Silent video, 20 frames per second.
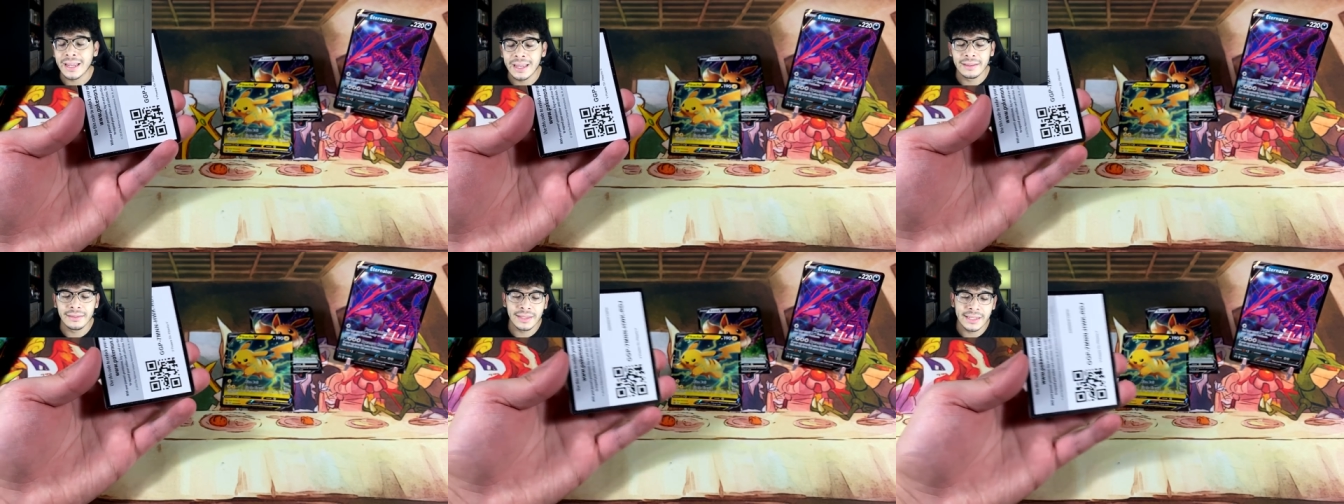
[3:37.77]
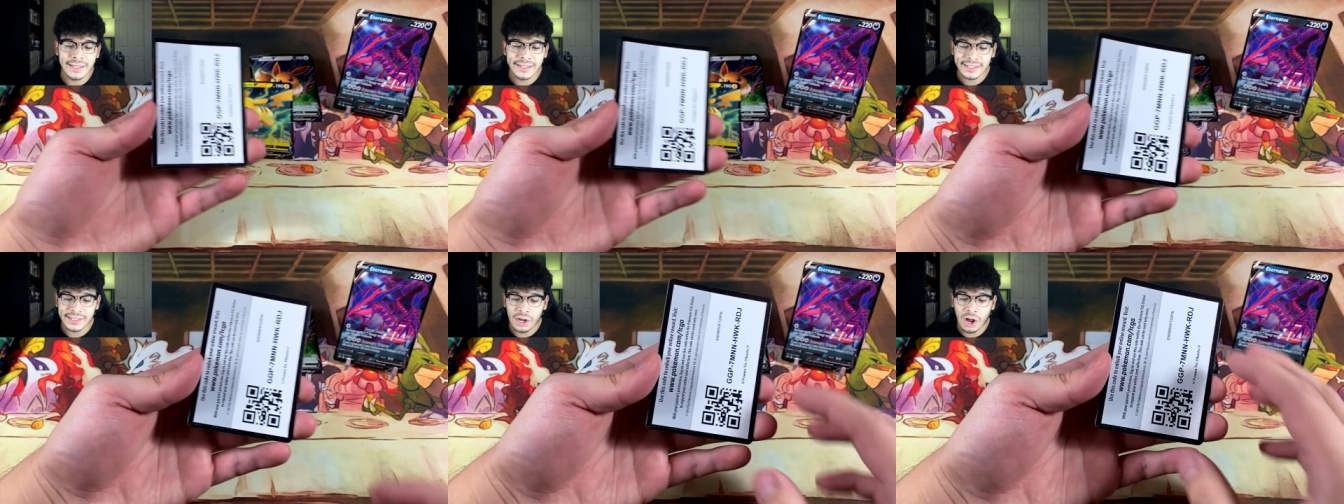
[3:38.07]
in
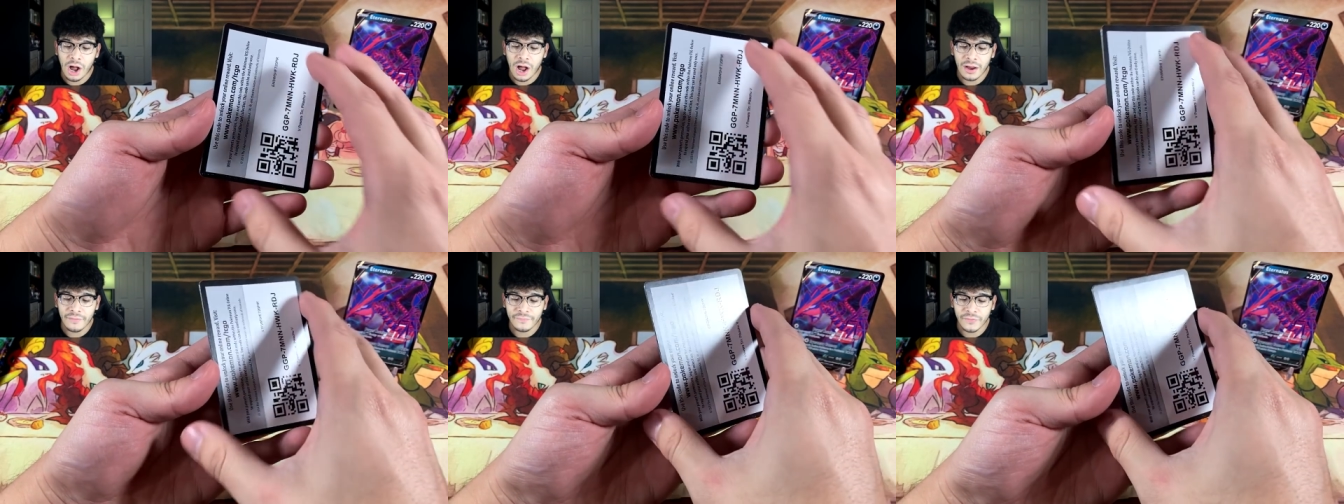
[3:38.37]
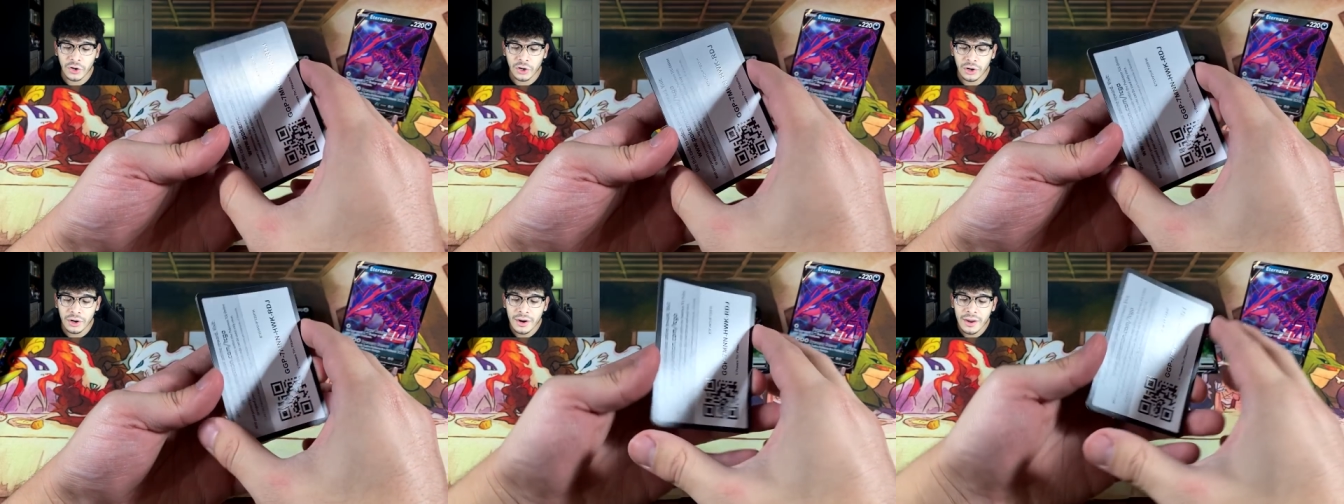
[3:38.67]
this
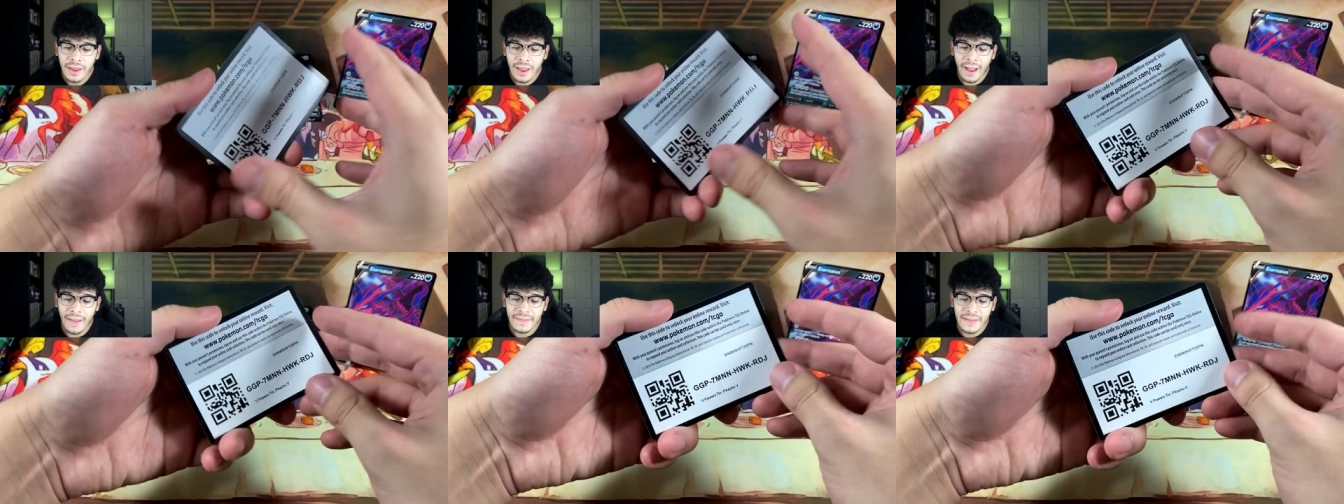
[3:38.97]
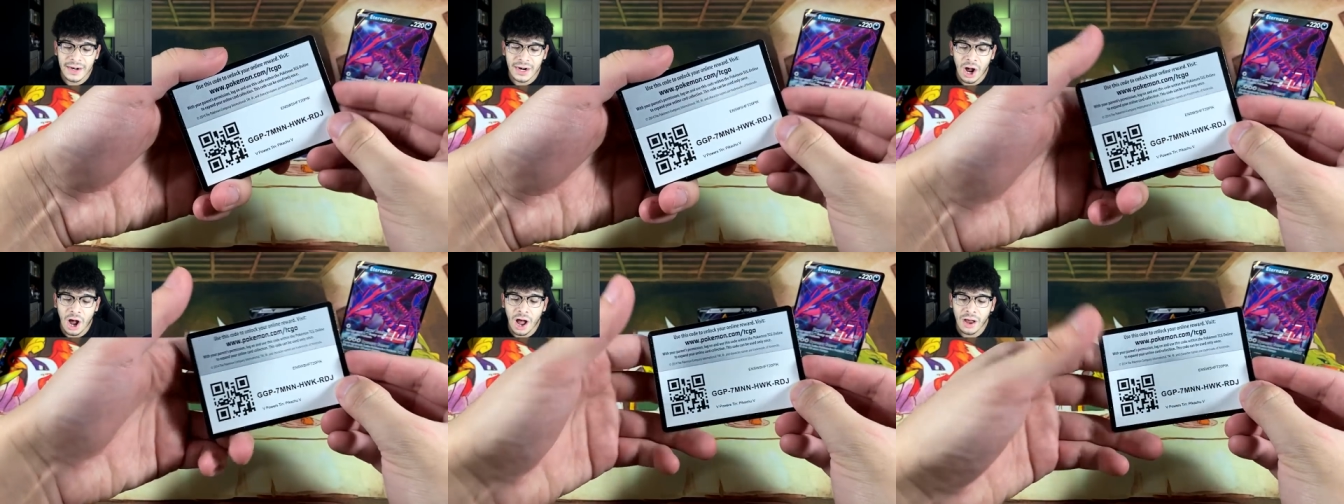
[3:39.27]
offer.
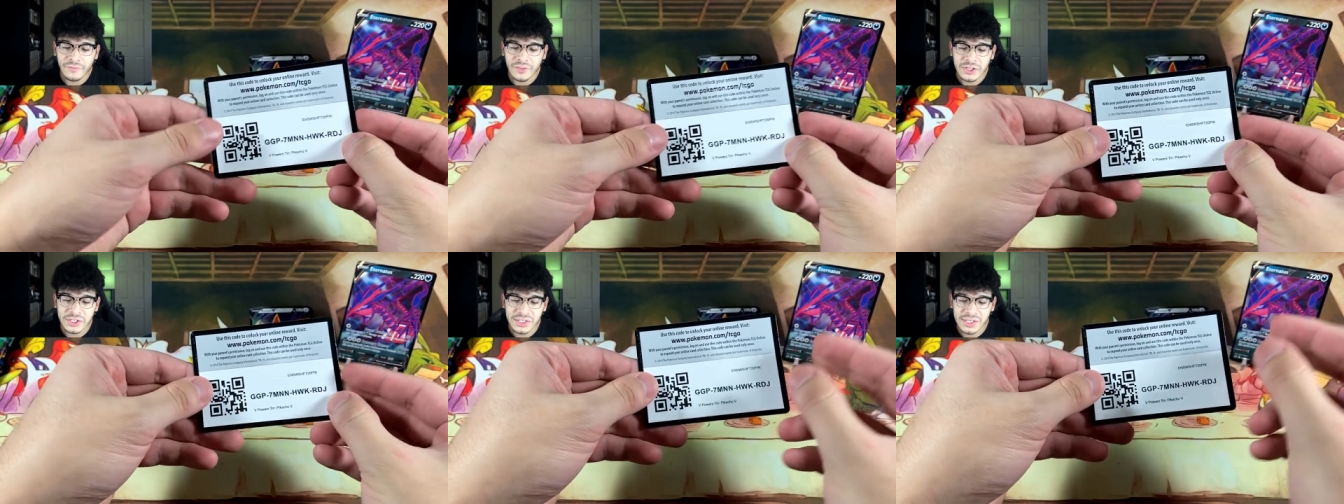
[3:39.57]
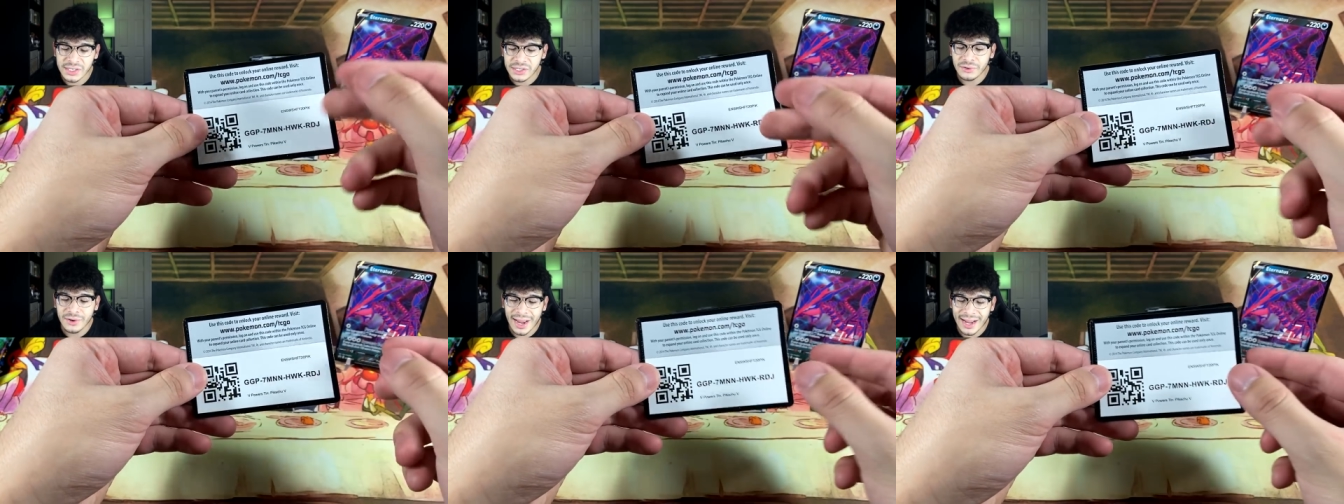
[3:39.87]
And then
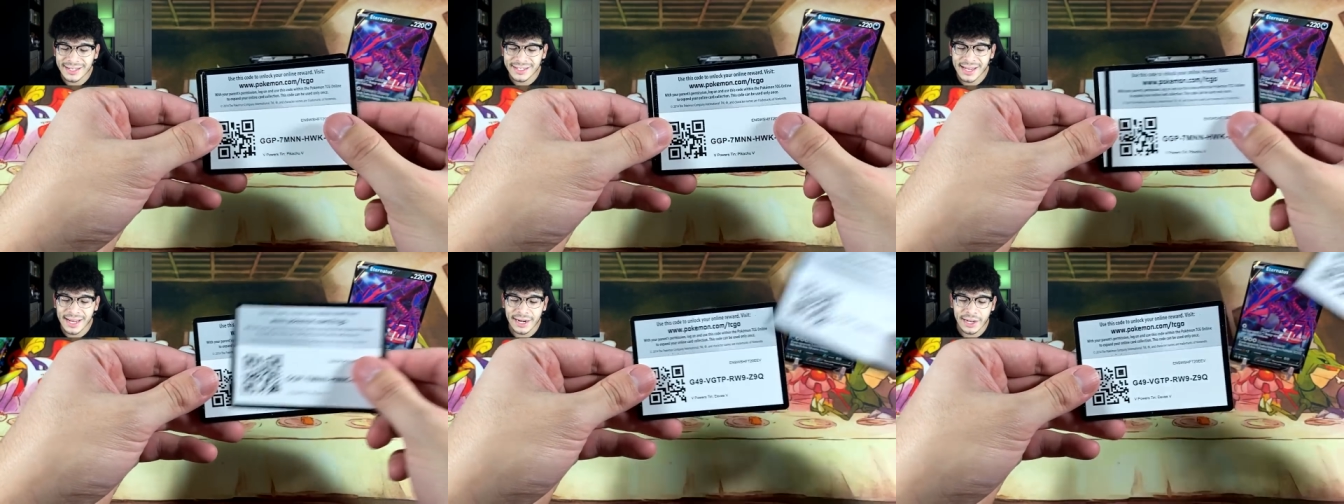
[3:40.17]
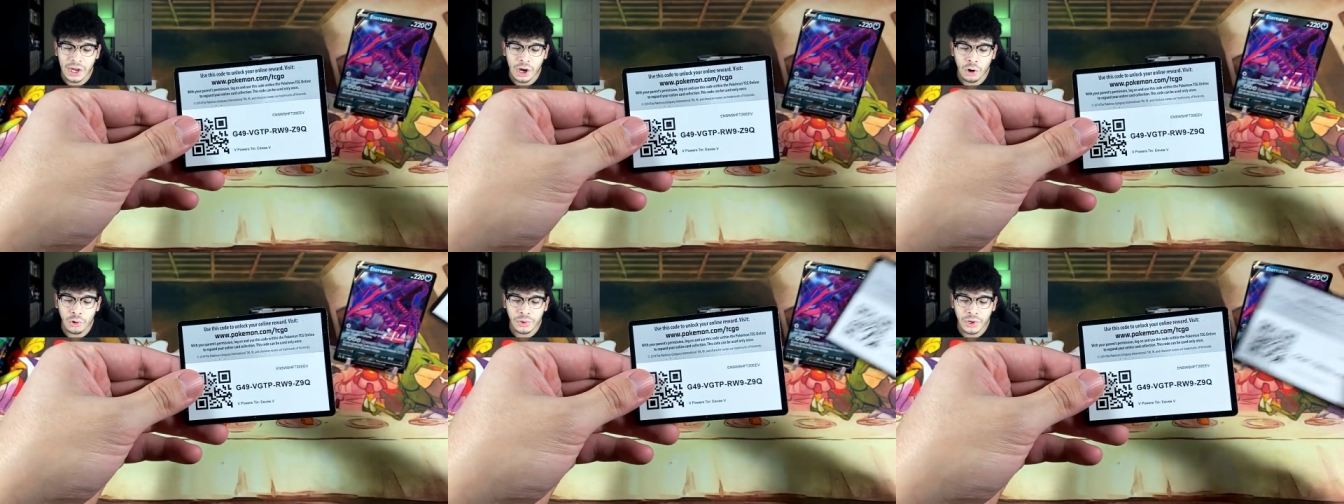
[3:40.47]
obviously you guys get
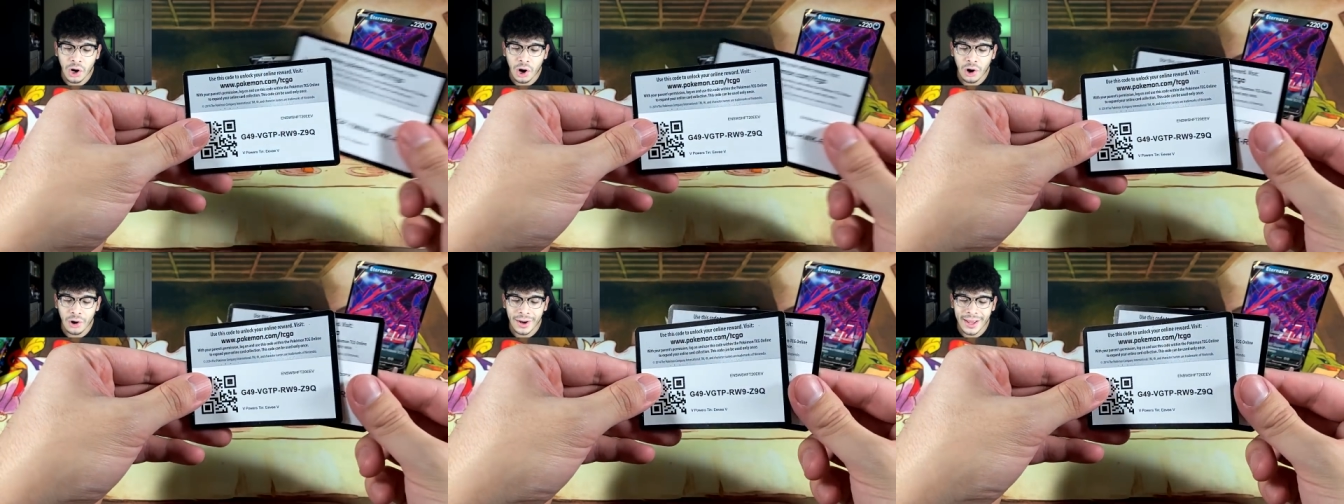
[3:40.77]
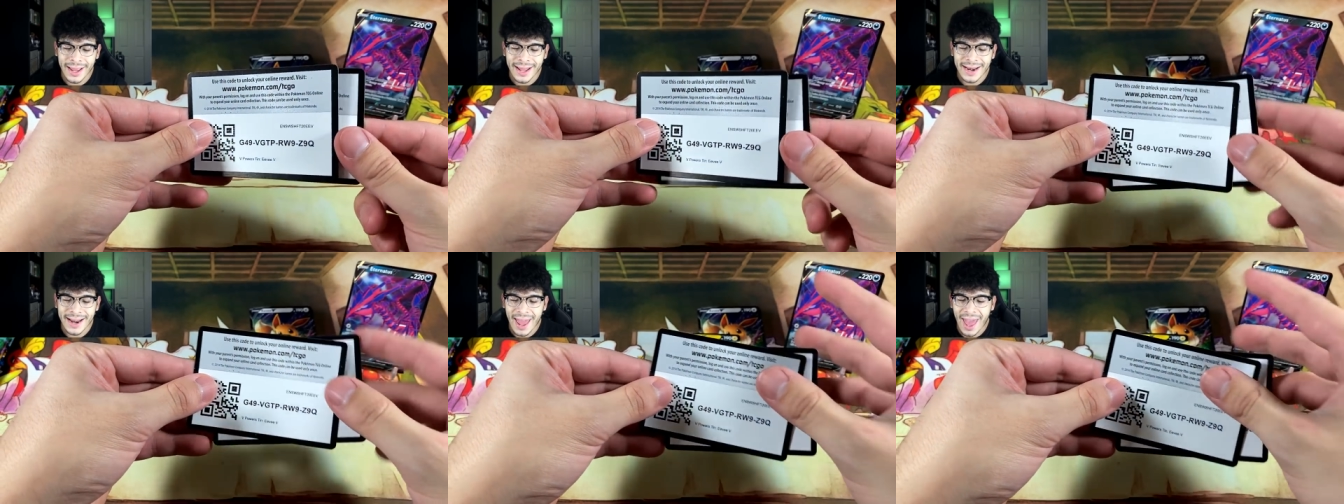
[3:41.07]
a code
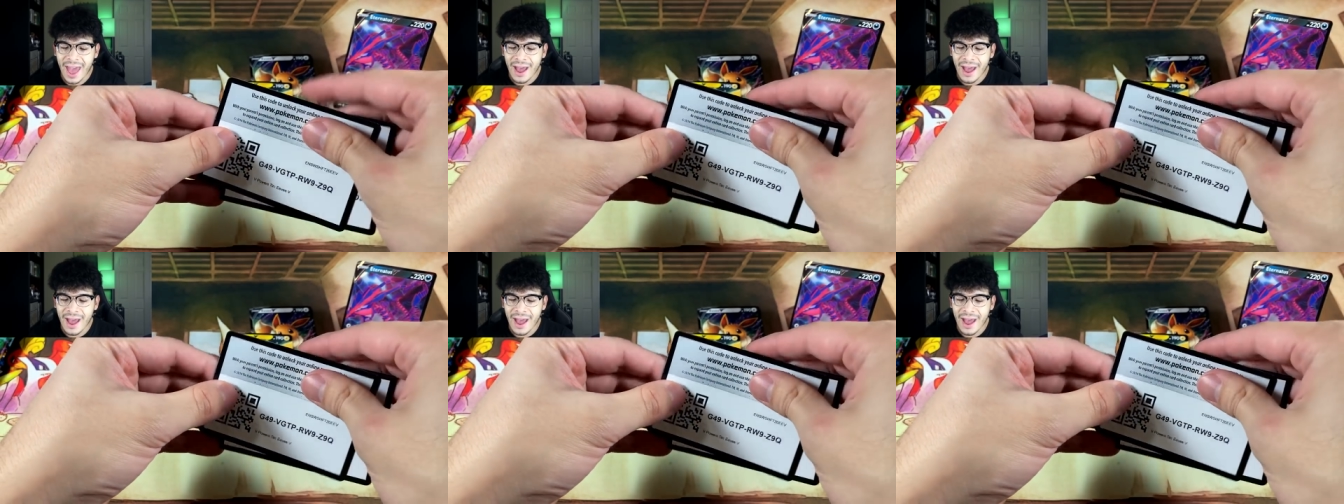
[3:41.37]
card in